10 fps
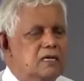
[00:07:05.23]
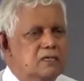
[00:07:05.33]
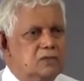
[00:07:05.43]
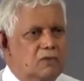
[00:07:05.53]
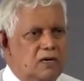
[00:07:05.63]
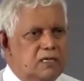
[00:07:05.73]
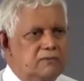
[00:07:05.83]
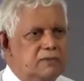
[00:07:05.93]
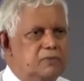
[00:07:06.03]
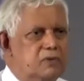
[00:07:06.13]
So
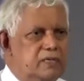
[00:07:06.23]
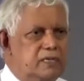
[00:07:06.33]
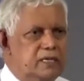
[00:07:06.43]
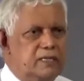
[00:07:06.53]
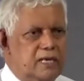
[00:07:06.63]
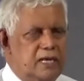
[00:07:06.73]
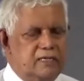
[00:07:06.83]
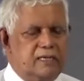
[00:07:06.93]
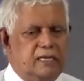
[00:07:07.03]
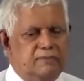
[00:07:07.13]
whatever protein that
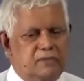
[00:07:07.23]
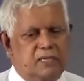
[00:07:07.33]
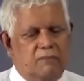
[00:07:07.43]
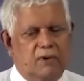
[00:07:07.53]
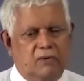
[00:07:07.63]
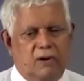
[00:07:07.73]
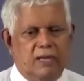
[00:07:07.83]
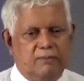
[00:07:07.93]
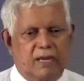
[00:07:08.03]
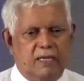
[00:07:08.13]
came, somehow I
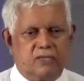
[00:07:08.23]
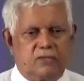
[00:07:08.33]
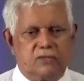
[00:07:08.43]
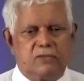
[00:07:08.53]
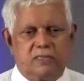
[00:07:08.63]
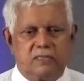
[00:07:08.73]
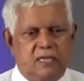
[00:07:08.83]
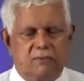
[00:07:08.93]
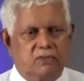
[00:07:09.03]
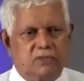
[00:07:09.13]
managed to
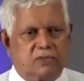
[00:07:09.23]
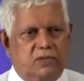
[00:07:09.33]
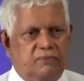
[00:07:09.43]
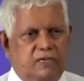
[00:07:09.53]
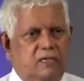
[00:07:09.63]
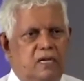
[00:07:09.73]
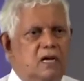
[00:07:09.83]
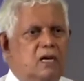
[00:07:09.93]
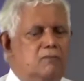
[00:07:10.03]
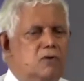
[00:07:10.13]
take most of it.
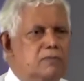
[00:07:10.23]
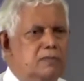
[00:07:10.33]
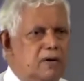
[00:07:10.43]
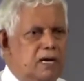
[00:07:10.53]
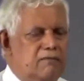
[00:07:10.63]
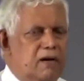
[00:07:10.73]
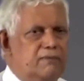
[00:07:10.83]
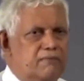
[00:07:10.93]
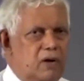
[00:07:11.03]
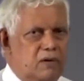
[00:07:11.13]
Moment my
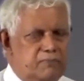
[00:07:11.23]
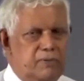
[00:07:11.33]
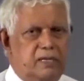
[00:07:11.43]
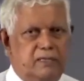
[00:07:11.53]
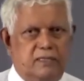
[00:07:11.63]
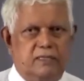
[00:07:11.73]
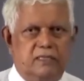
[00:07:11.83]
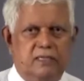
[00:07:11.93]
wife got pregnant,